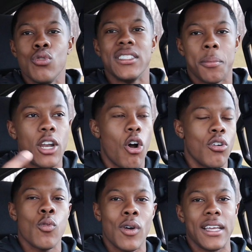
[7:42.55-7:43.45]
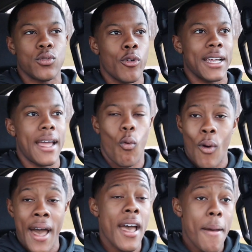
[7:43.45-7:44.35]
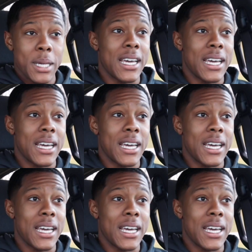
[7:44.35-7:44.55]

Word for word: You need to be the only one that's working out. Why?